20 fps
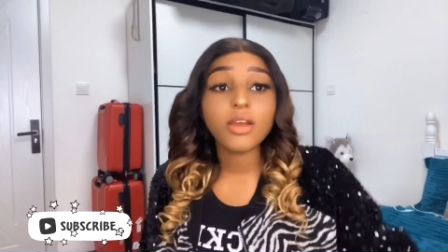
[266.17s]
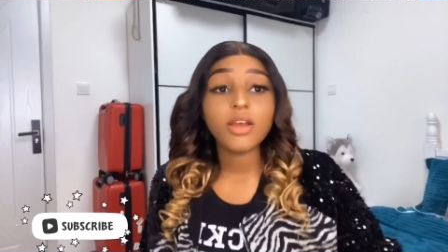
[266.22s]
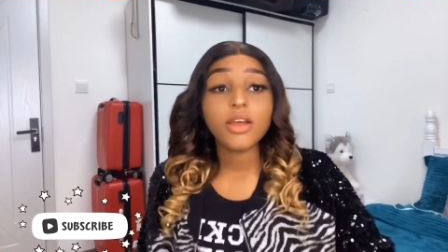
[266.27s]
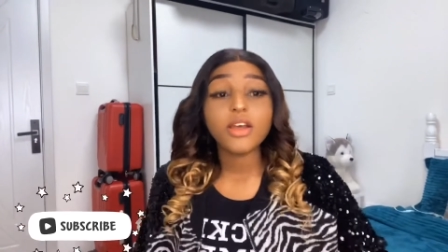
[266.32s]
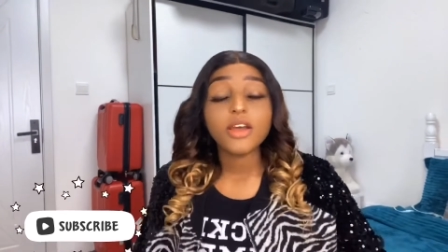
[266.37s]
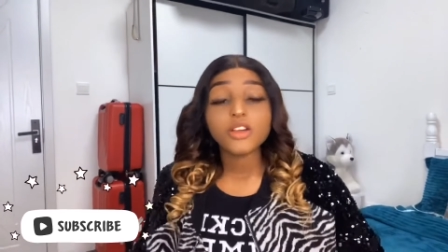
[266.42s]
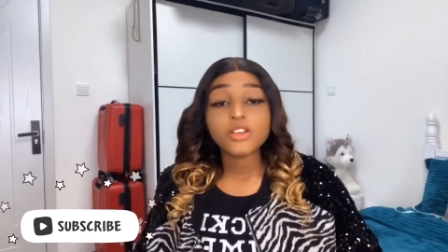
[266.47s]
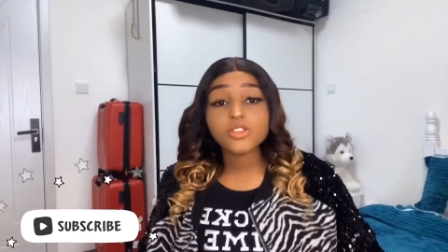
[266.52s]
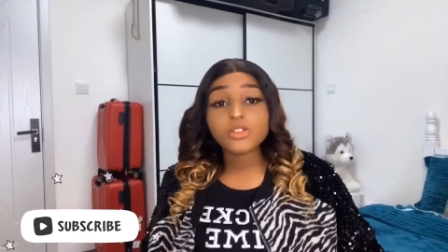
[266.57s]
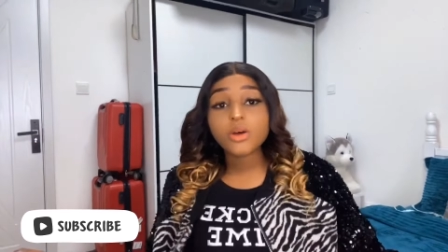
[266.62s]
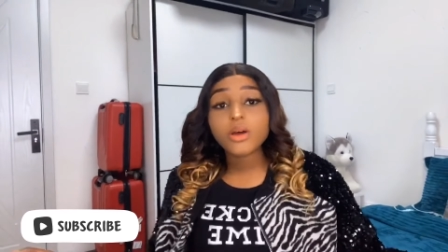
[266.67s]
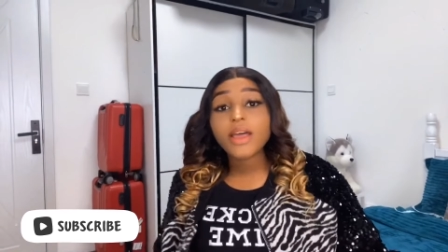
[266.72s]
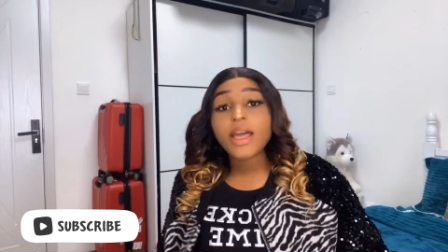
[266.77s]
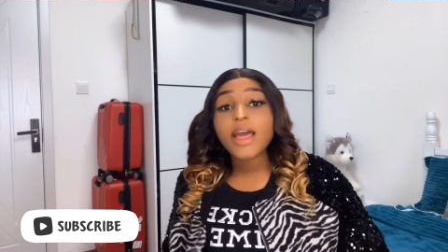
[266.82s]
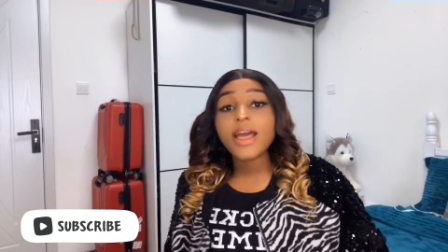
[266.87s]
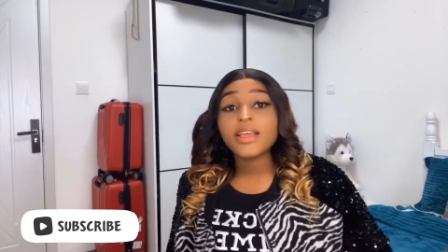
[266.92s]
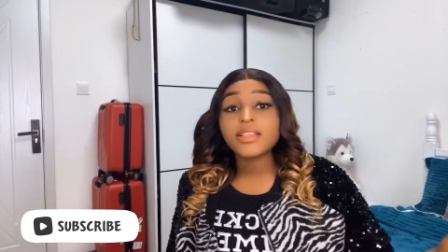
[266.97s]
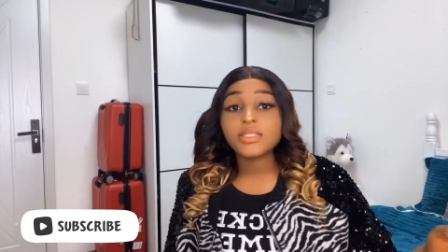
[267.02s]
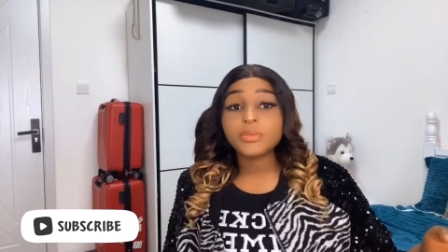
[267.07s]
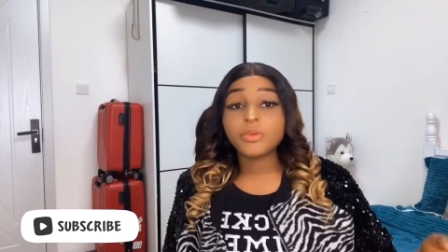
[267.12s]
so
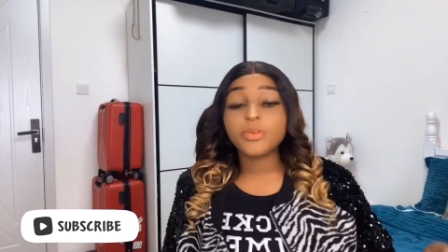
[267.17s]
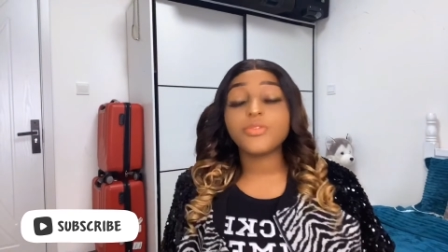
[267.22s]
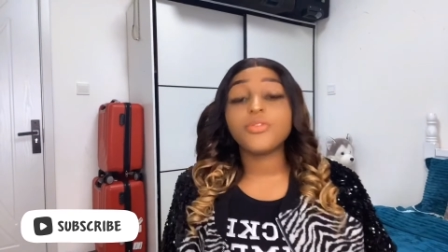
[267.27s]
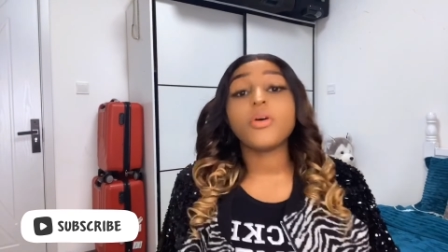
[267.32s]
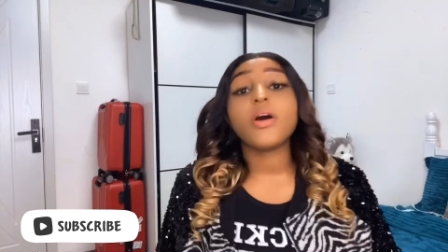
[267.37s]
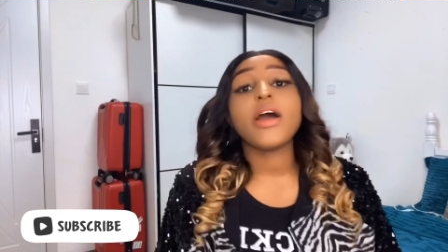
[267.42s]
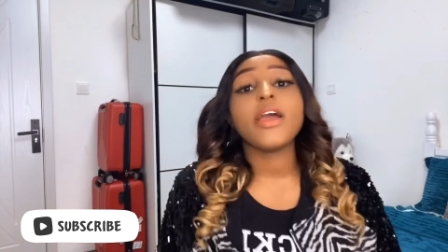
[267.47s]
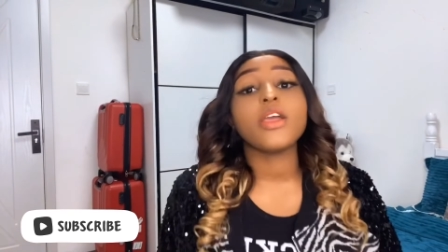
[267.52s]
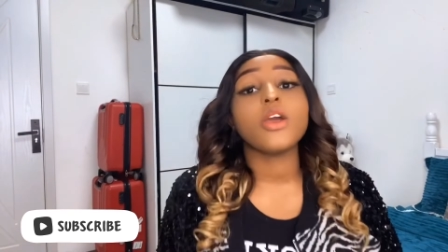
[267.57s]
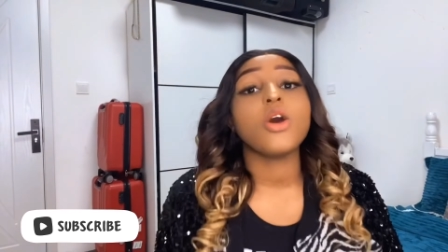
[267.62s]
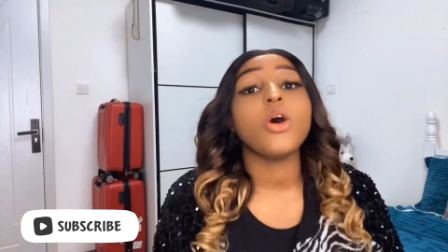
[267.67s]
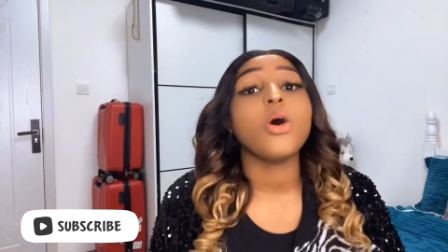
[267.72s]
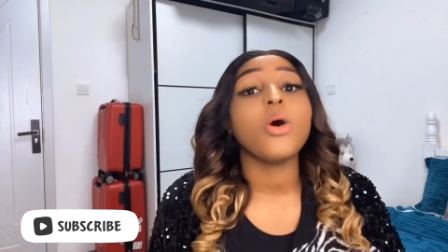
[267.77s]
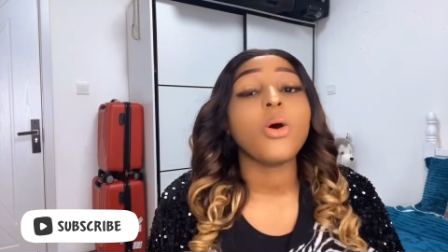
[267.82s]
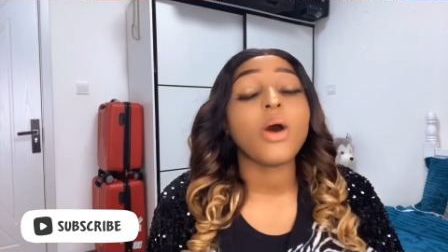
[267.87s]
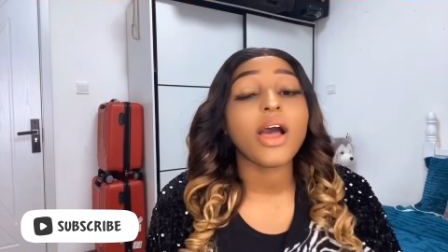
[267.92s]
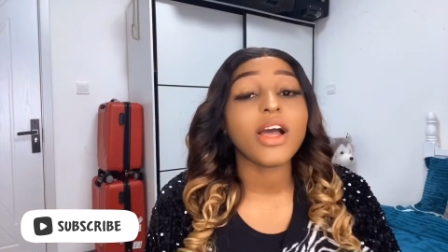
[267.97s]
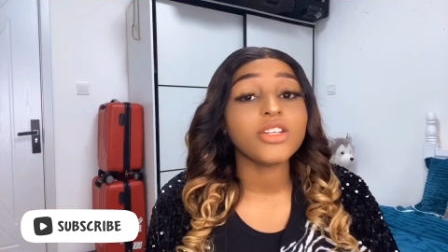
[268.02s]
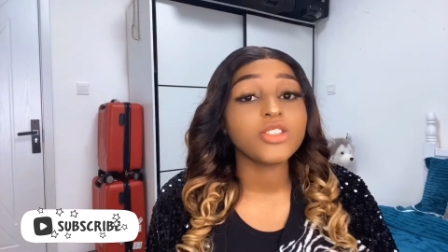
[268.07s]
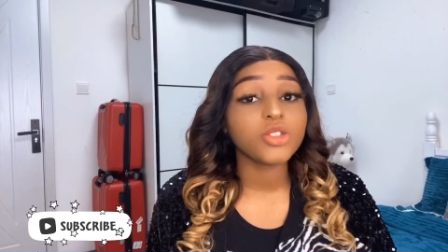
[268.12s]
guys before i go
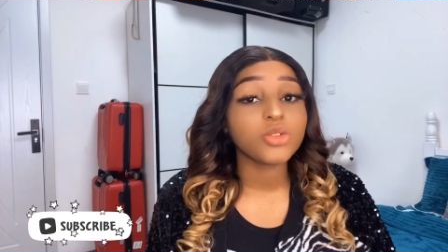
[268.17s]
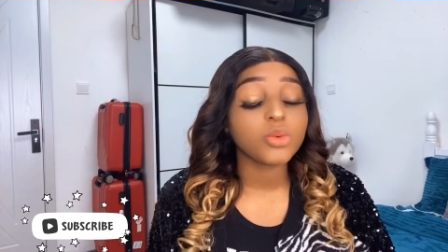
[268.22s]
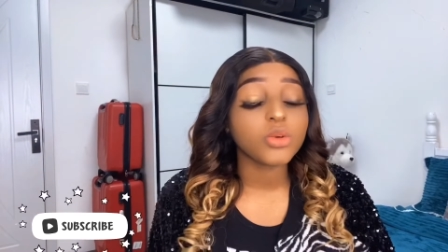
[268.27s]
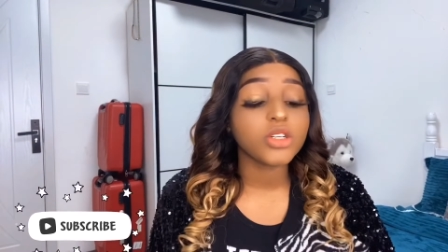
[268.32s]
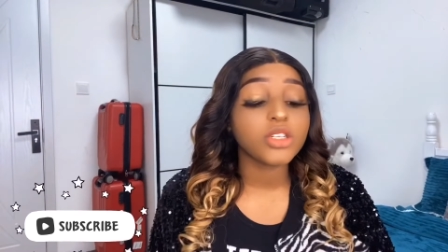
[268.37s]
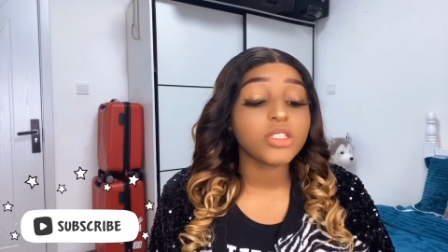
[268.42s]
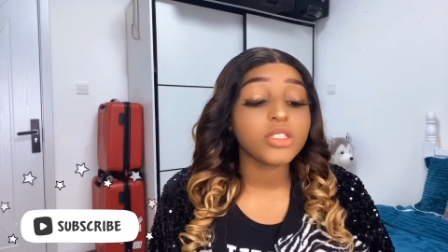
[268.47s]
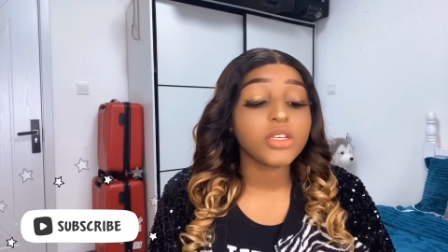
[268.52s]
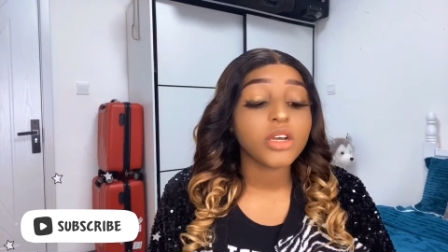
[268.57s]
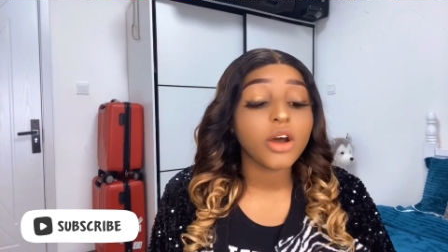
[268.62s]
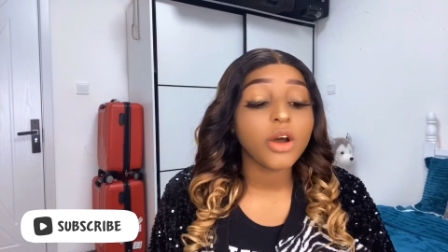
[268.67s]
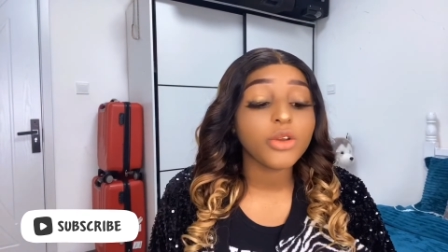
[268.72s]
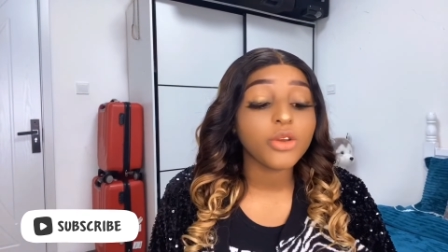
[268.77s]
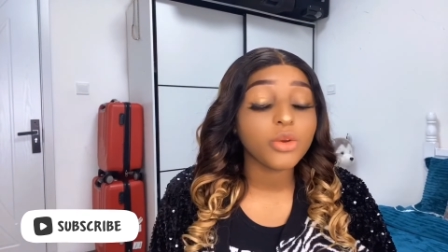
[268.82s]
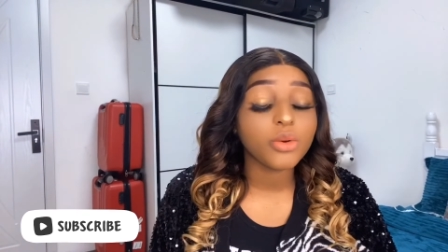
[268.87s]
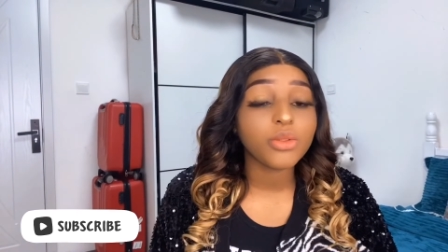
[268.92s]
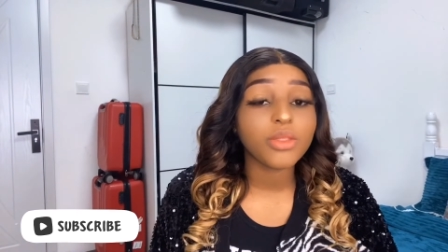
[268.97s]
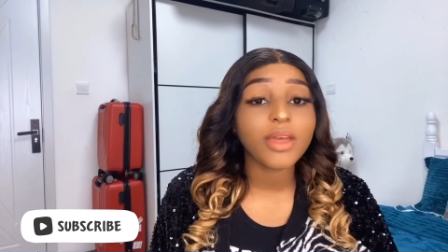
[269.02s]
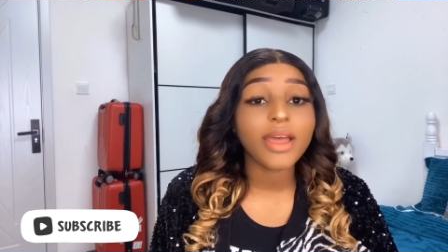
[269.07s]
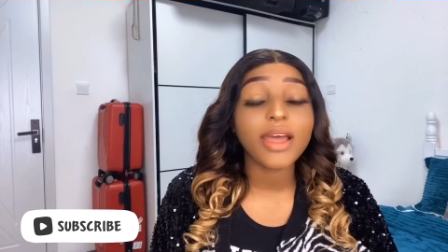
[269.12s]
i just want to tell
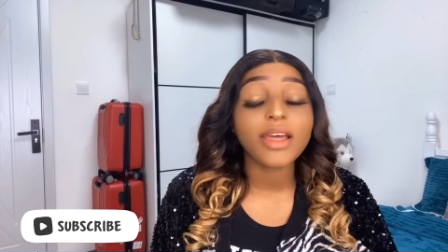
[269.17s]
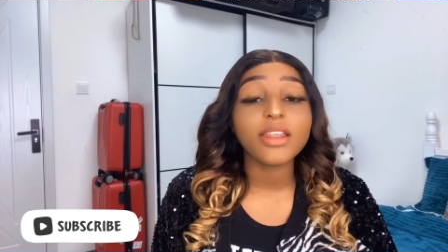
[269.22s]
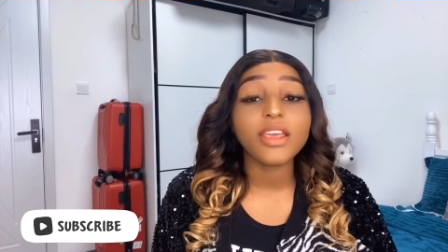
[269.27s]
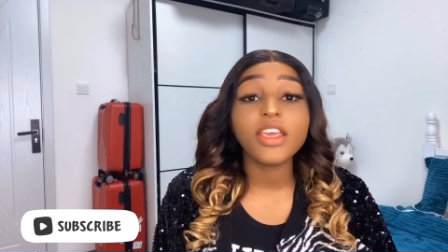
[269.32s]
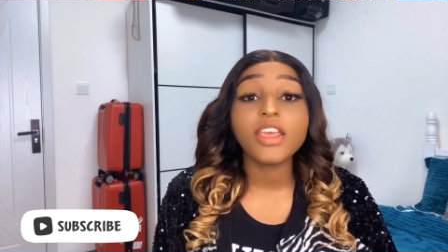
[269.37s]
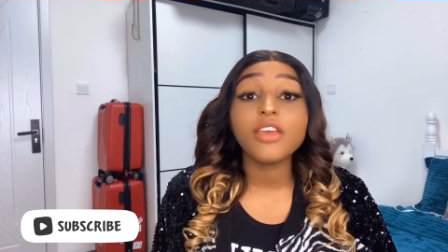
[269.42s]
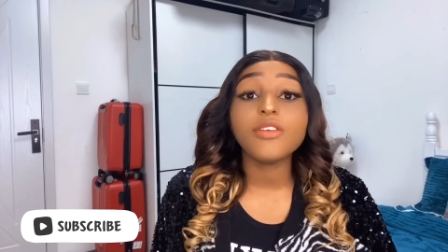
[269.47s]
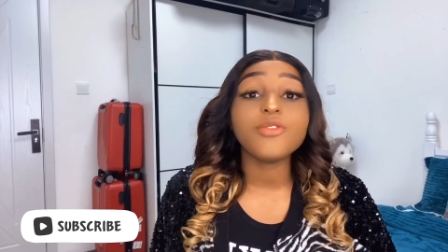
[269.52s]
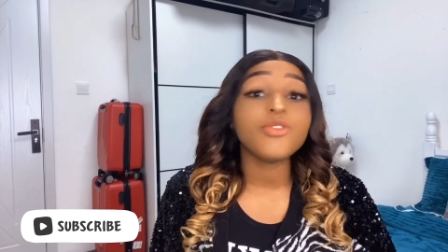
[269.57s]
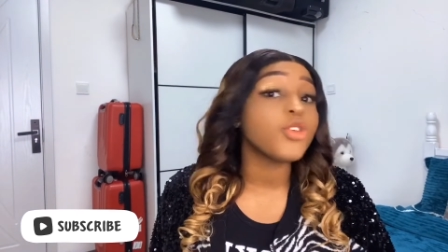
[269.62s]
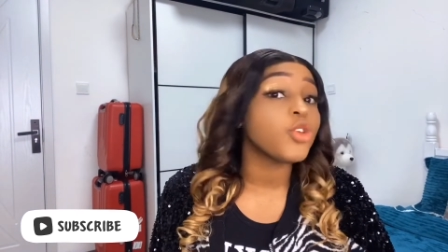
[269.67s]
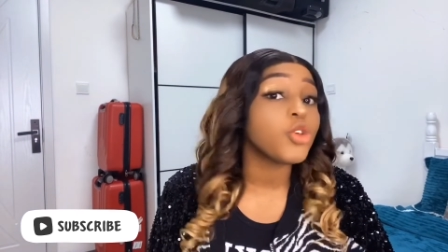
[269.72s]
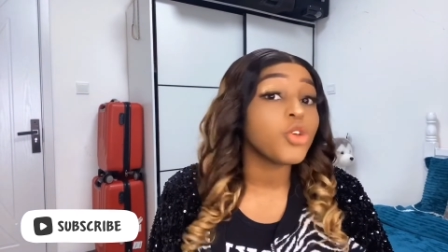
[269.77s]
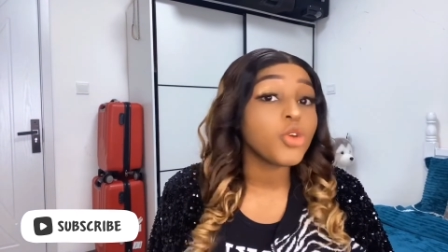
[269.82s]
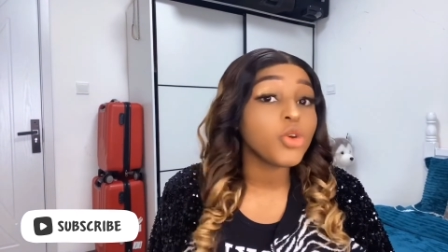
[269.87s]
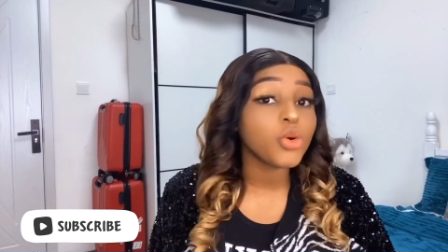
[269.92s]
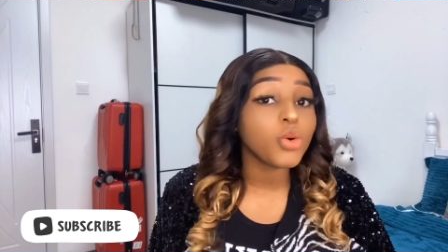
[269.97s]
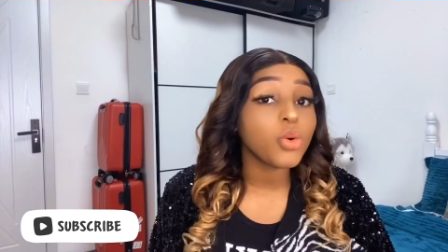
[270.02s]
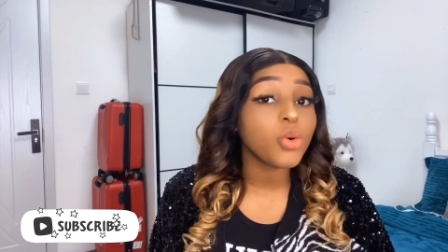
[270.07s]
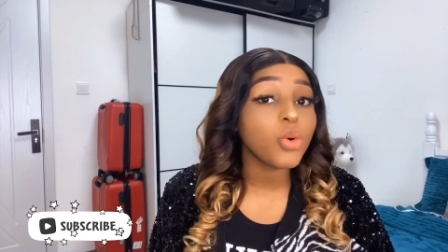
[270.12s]
you that if
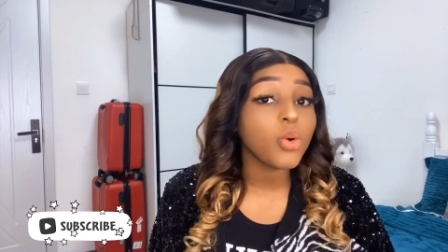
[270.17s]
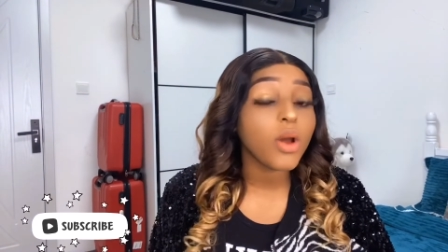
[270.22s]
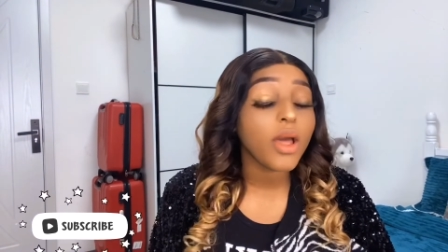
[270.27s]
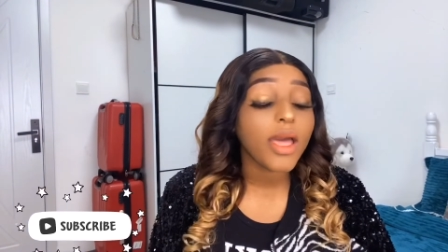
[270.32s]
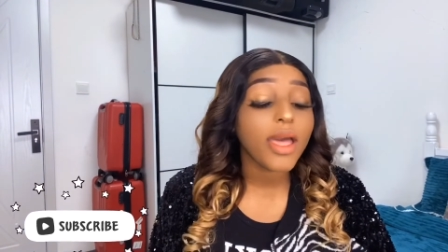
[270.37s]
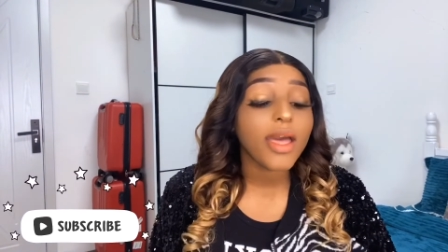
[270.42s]
you